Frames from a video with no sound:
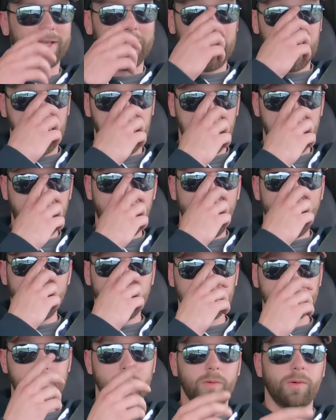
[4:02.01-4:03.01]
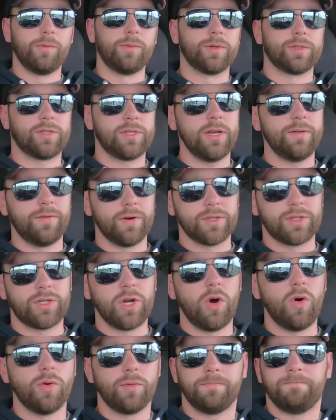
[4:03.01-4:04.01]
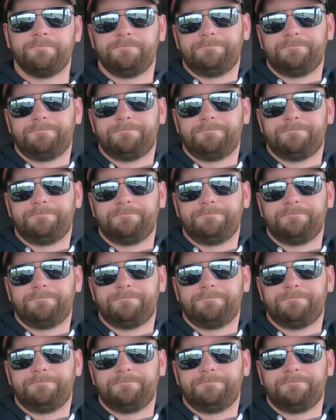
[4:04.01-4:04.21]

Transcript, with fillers: It bothers me when receivers don't